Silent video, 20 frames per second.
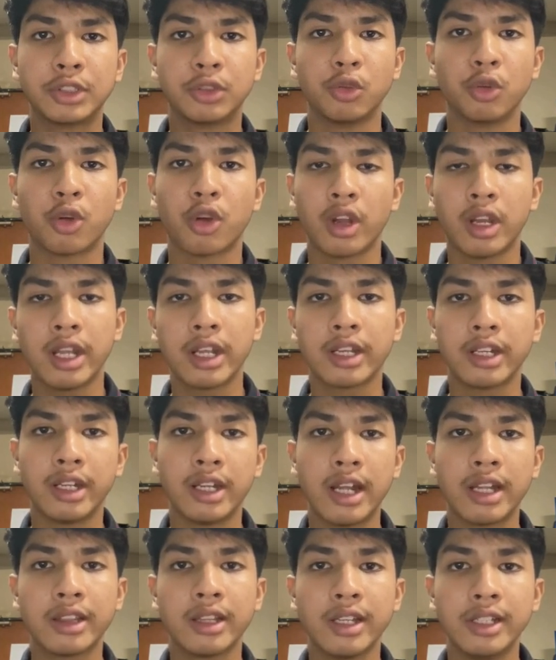to collect the
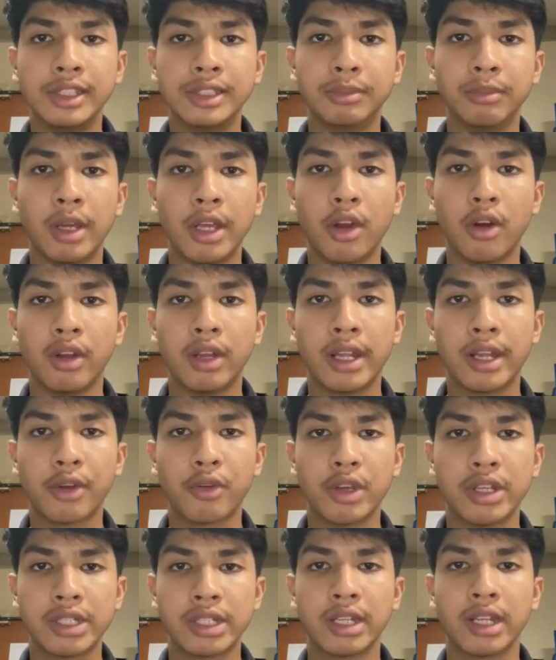data is by online
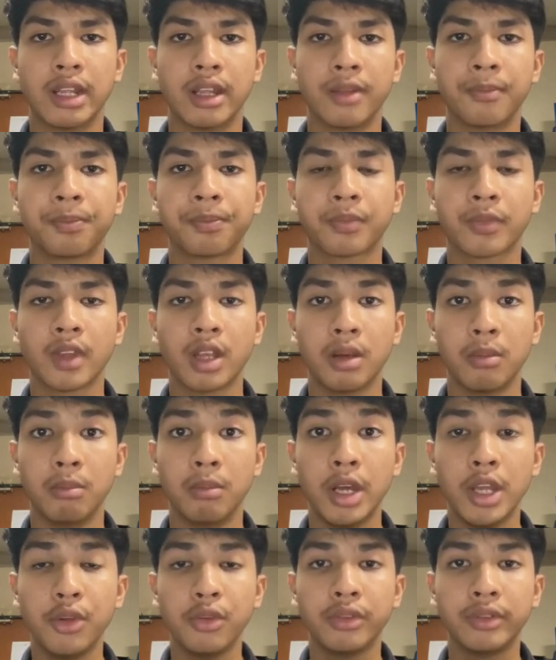questionnaire.
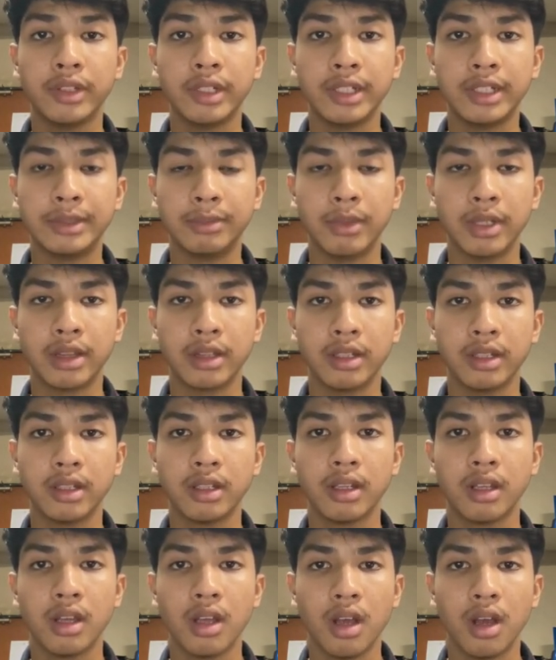By using this method,
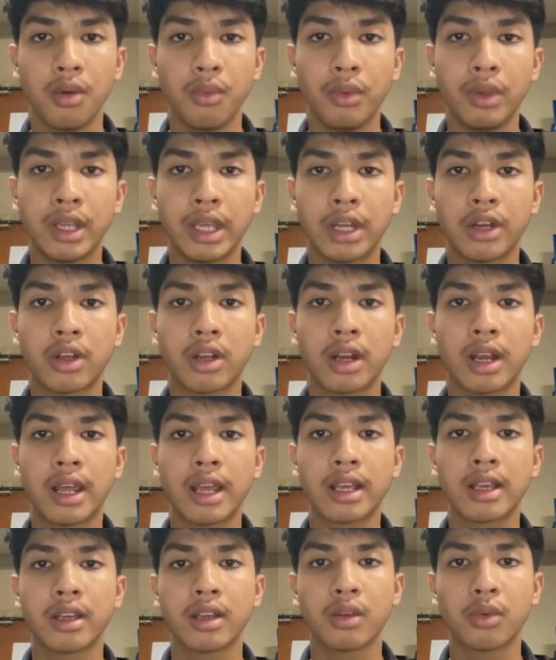we can
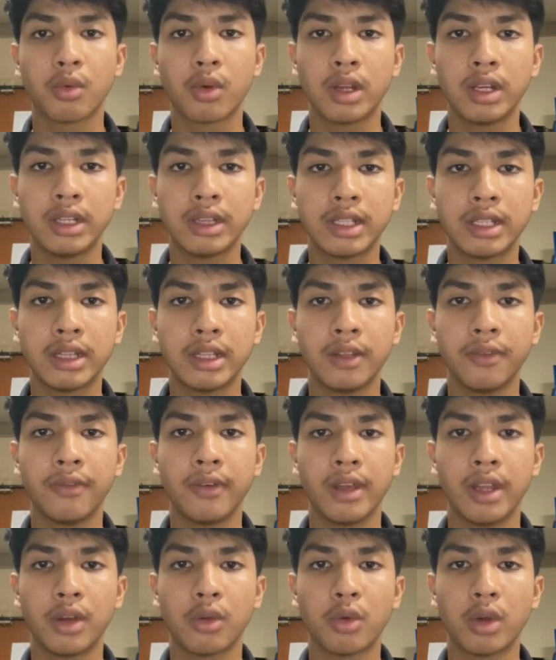collect qualitative
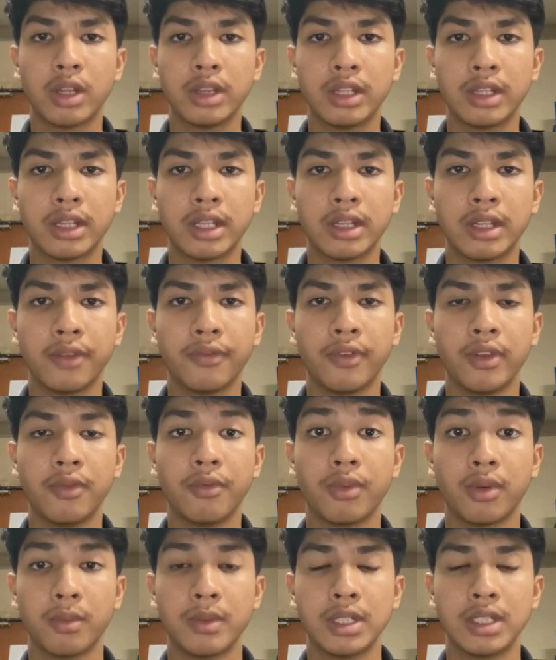and quantitative
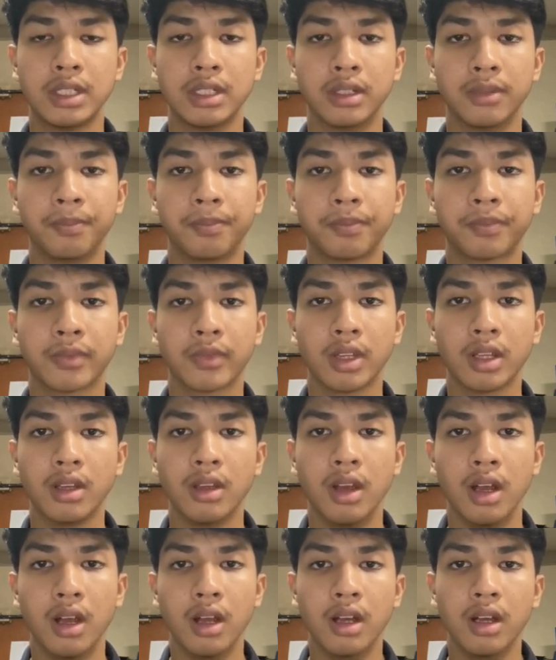information.
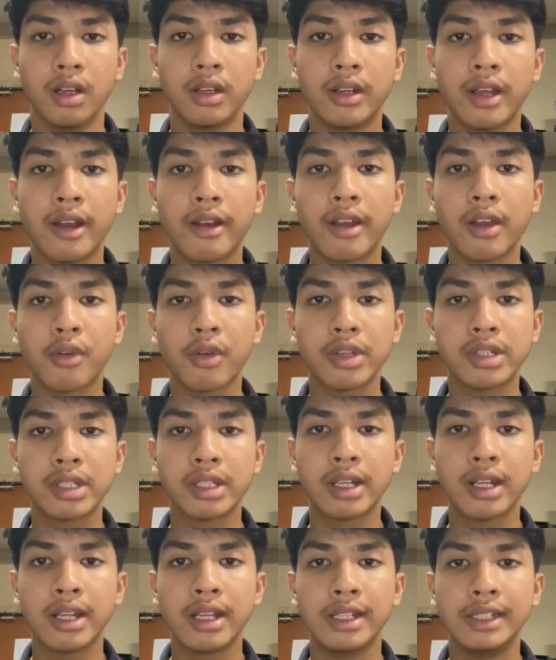A direct
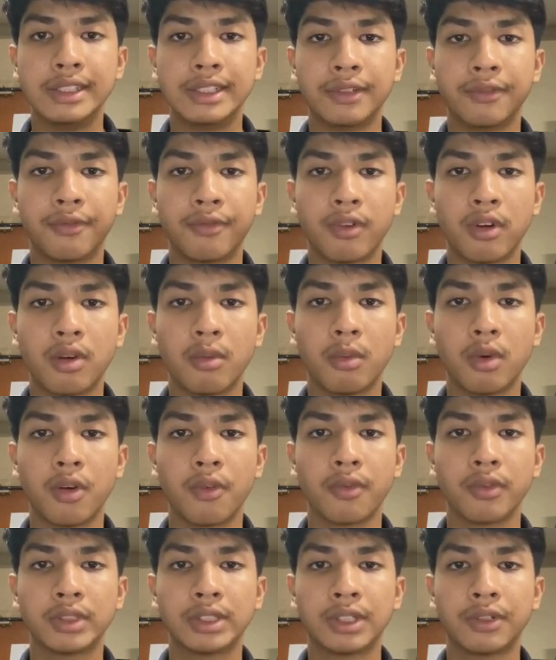questionnaire is a form
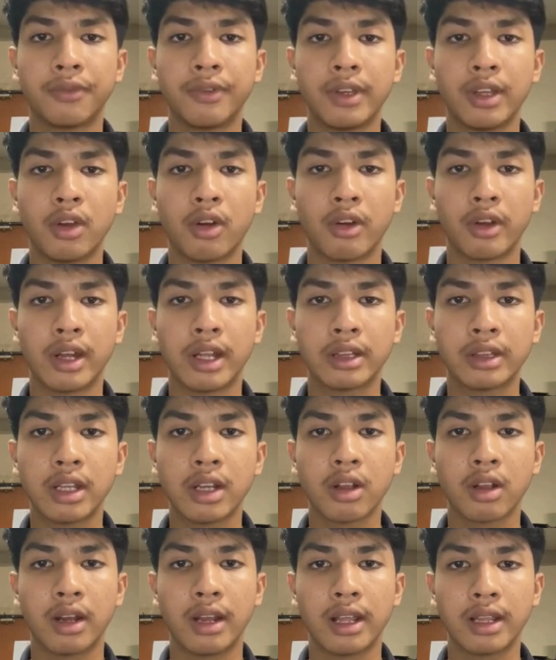of survey or
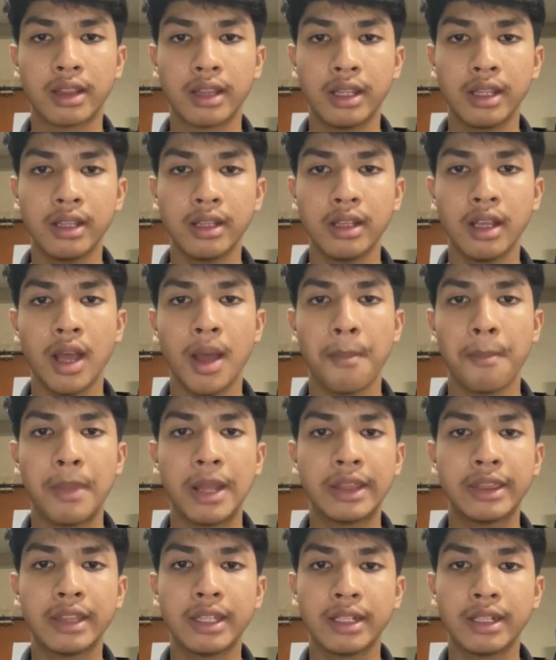data collecting
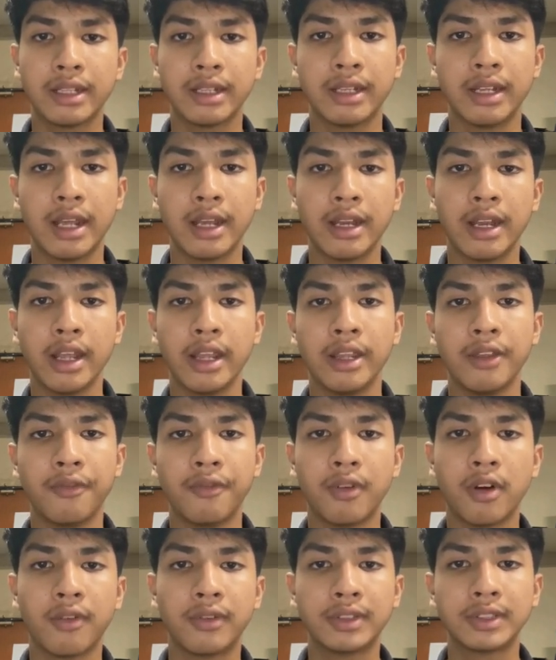method that
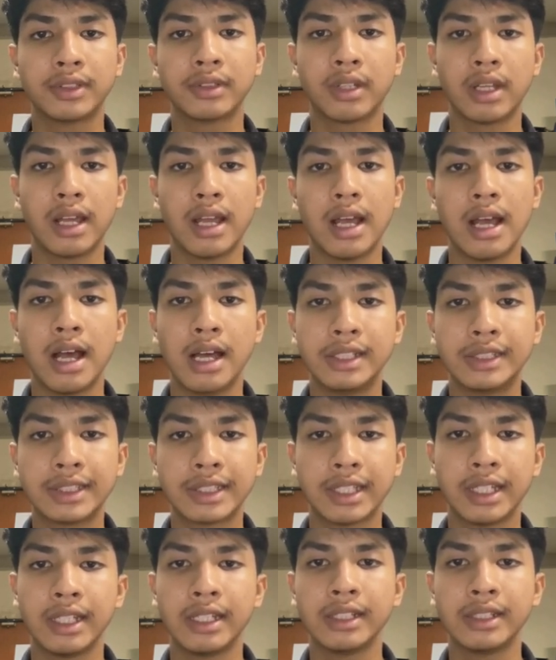involves
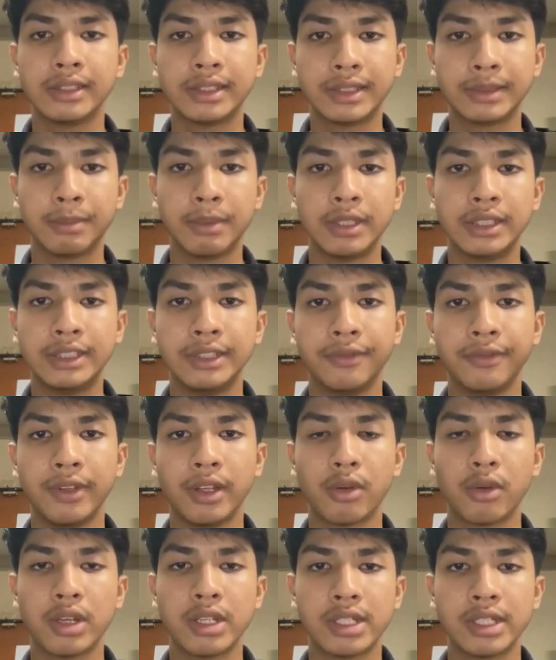asking
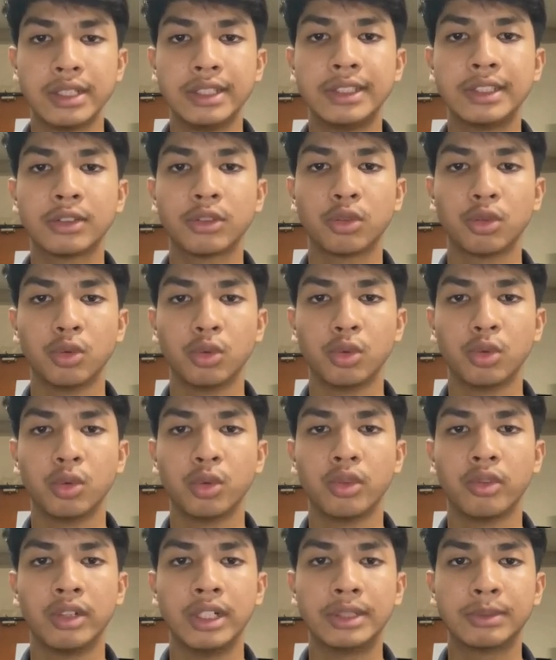specific questions to
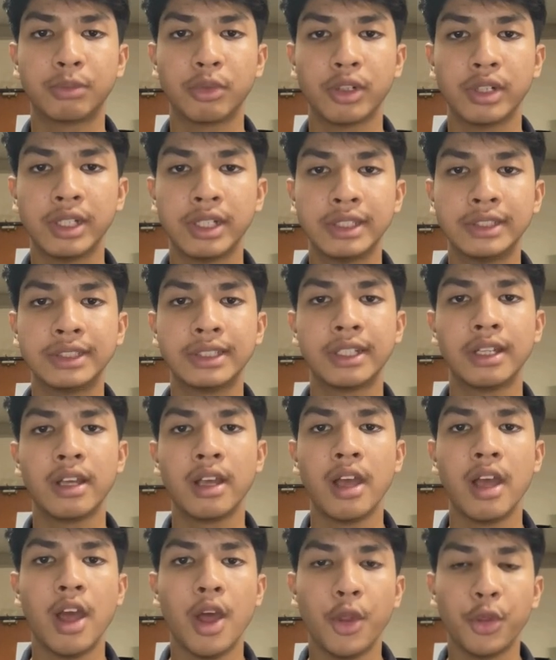respondents
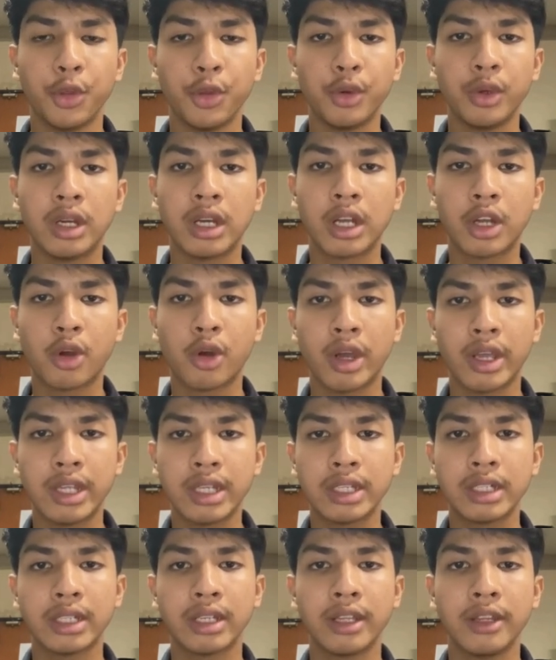to
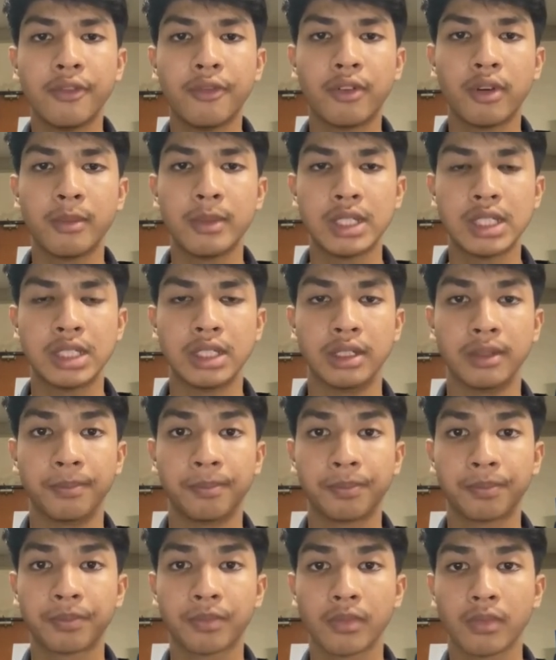acquire information.
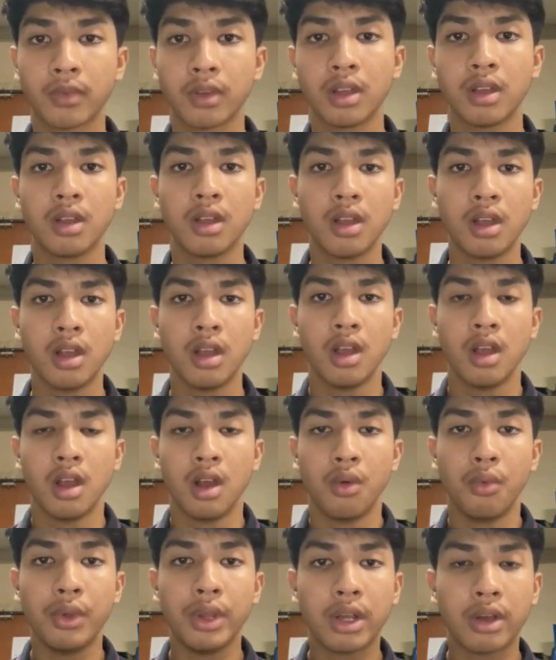
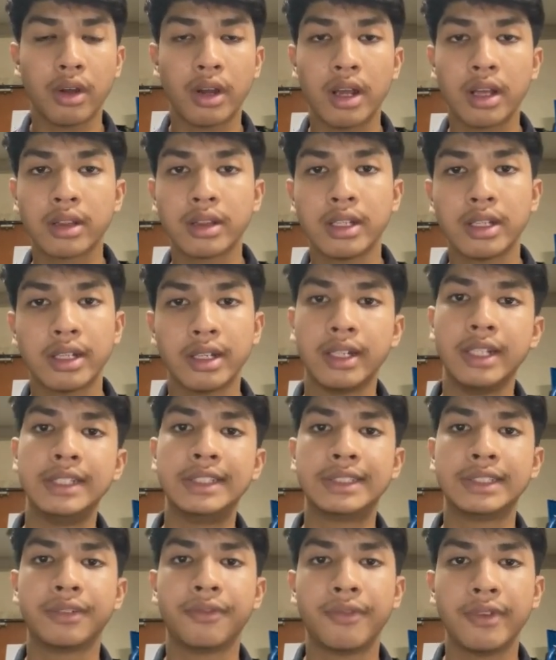We conducted
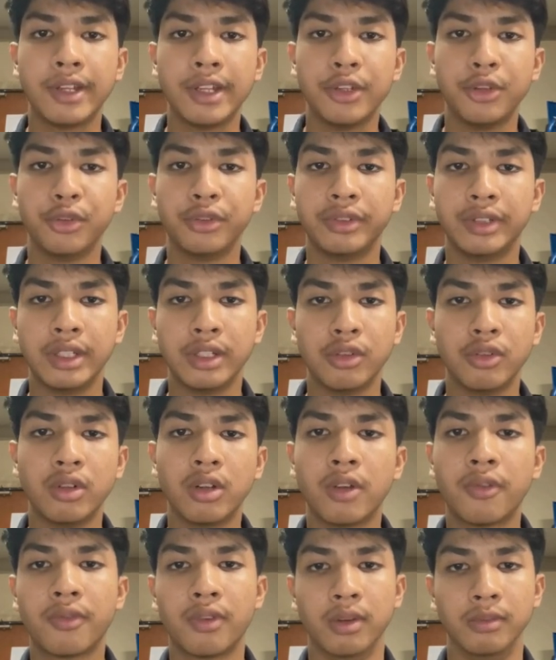this survey using
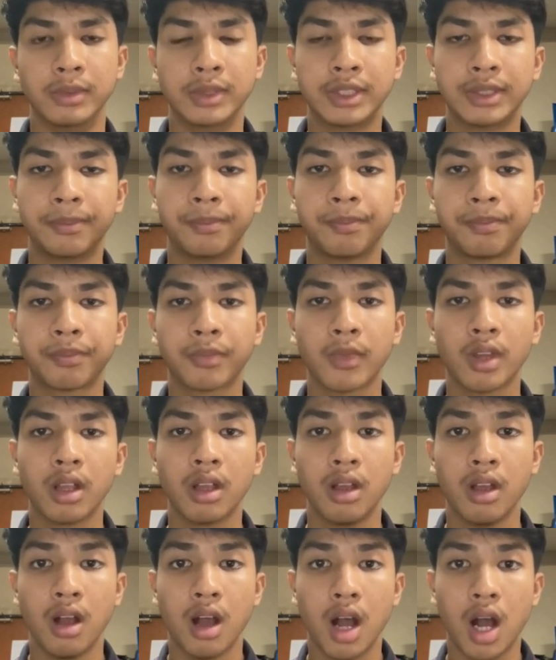Google Forms.
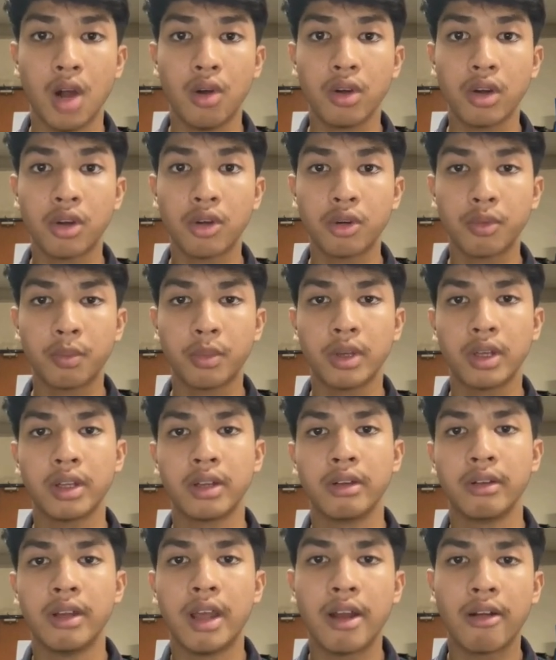Our group
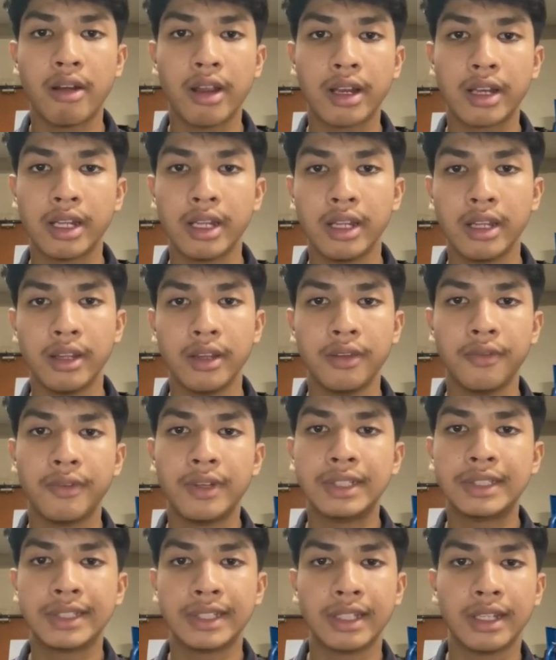directly
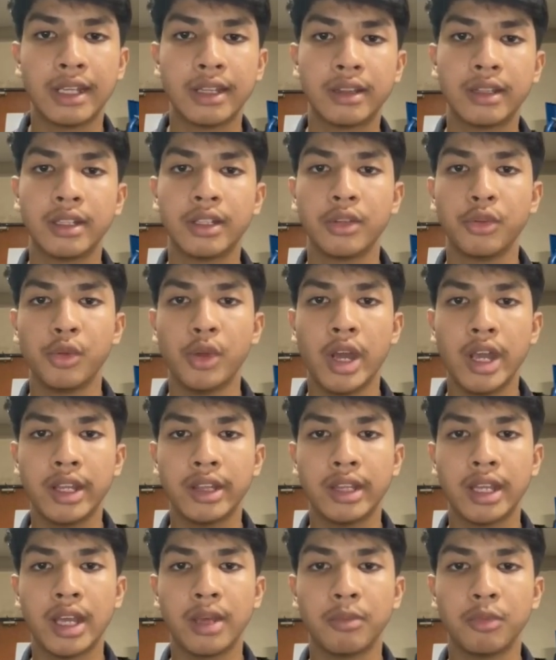investigated
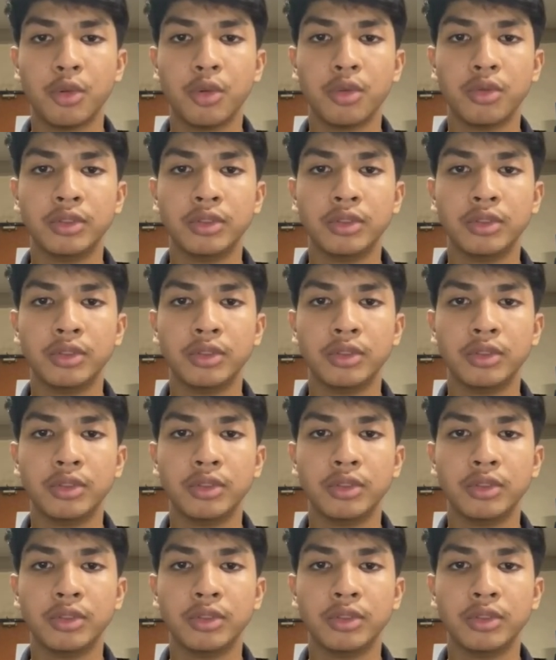UiTM Dungun